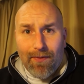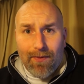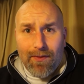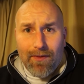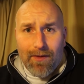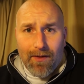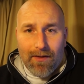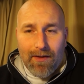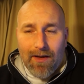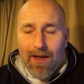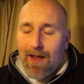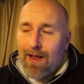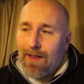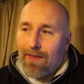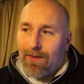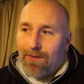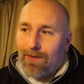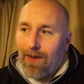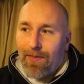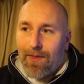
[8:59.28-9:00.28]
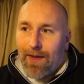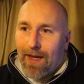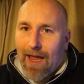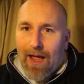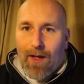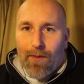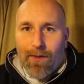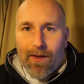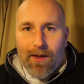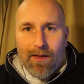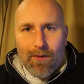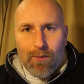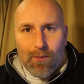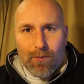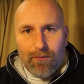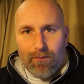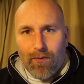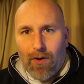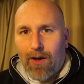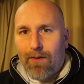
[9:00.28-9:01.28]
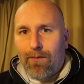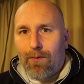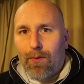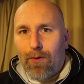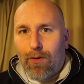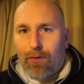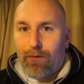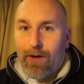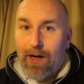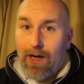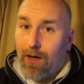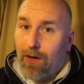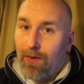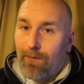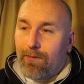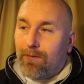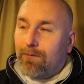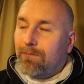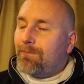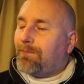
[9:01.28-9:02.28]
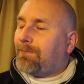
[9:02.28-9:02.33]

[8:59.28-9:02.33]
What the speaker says: there's nothing out there that will rival the Green Oval.